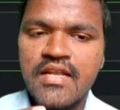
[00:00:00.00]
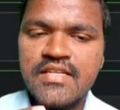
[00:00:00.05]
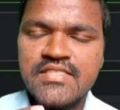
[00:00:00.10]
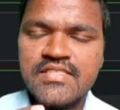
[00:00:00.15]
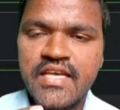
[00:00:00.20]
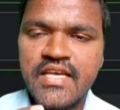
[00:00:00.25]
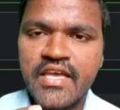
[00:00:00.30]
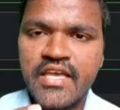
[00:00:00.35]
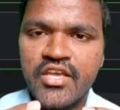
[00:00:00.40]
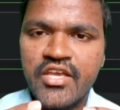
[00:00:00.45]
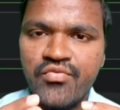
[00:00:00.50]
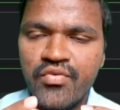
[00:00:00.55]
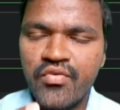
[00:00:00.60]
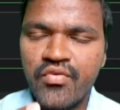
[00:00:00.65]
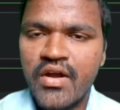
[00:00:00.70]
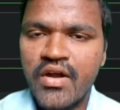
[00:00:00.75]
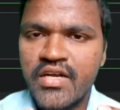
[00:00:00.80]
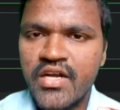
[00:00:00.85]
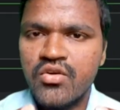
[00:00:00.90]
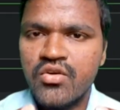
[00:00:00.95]
Let's say if
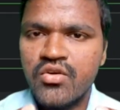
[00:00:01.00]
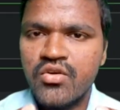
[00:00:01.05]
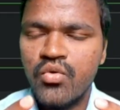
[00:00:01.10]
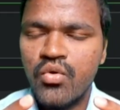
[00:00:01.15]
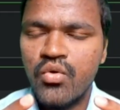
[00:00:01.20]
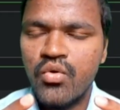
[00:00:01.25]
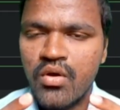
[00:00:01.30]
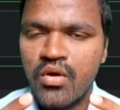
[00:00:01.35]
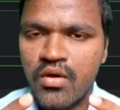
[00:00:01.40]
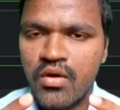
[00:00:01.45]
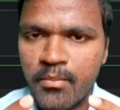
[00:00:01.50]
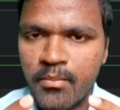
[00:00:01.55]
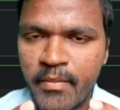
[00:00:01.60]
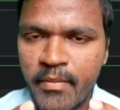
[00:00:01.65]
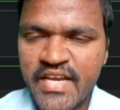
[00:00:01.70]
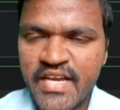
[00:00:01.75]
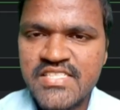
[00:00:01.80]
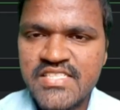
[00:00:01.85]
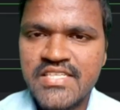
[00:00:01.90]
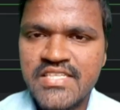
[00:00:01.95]
you wanted to
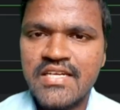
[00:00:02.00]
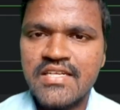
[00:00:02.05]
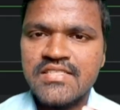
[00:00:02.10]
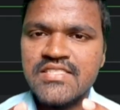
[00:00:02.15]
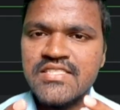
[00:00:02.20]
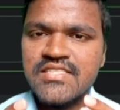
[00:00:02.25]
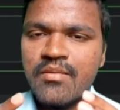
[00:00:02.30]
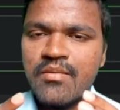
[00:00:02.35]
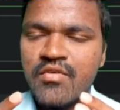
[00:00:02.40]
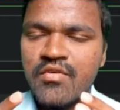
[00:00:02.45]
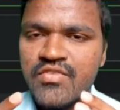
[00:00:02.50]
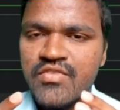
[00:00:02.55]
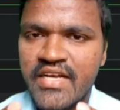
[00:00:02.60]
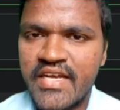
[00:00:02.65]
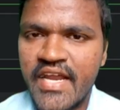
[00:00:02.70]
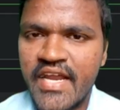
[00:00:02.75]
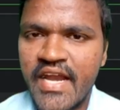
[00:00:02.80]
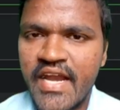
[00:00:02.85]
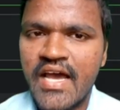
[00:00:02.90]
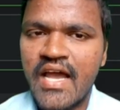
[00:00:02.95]
mention some of
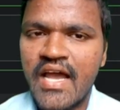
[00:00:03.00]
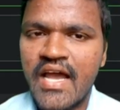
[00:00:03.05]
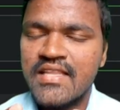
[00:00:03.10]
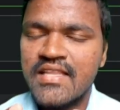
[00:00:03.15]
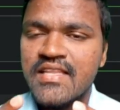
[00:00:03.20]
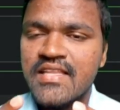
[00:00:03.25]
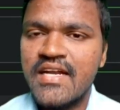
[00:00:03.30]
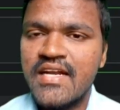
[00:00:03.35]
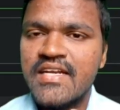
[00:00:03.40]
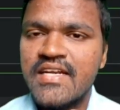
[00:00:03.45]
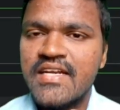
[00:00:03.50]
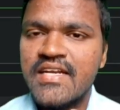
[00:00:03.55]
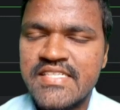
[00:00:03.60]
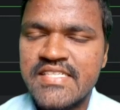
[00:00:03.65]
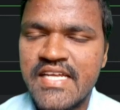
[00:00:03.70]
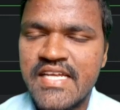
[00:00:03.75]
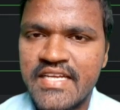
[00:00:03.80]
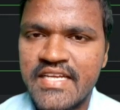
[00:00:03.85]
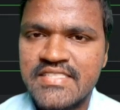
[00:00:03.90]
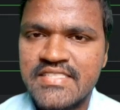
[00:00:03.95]
the data in the
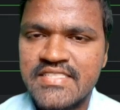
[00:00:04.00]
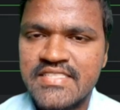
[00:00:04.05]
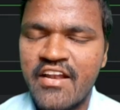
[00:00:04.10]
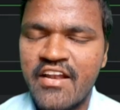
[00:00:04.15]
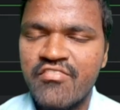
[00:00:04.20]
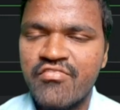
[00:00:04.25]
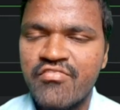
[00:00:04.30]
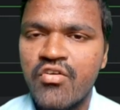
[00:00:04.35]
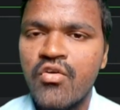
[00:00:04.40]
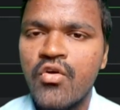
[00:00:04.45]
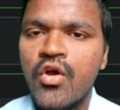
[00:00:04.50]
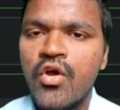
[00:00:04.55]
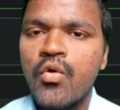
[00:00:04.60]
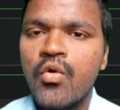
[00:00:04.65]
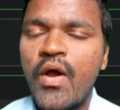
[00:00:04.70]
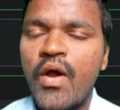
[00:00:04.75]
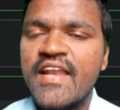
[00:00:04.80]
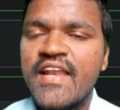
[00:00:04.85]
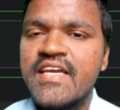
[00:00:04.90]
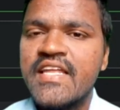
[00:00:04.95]
dictionary itself
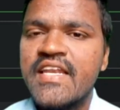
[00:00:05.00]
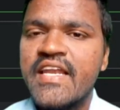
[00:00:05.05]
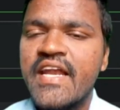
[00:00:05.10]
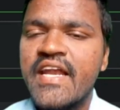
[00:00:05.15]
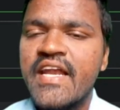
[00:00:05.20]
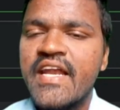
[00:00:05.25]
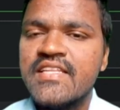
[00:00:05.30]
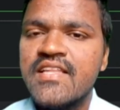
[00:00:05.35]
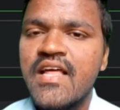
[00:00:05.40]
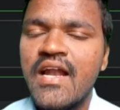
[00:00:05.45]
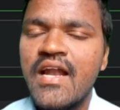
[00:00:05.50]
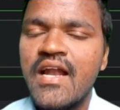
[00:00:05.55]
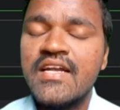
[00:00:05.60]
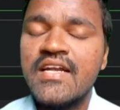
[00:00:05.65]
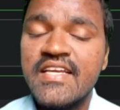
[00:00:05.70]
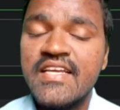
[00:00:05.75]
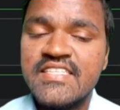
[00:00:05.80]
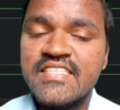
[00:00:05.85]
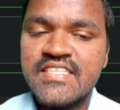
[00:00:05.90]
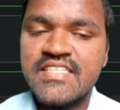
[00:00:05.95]
while creating
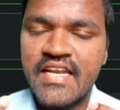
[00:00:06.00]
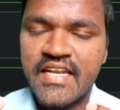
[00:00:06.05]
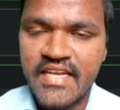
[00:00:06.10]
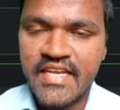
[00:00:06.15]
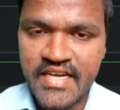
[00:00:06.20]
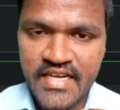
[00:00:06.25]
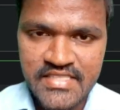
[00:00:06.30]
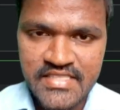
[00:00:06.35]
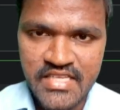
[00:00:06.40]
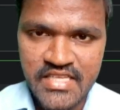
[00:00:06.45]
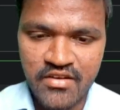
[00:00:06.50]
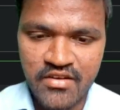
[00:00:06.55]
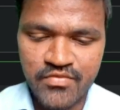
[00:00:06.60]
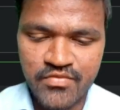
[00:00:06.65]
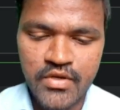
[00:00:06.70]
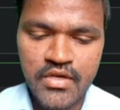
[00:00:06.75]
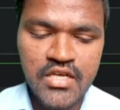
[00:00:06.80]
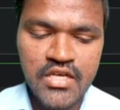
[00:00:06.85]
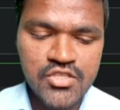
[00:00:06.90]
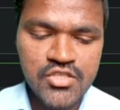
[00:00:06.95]
the dictionary itself.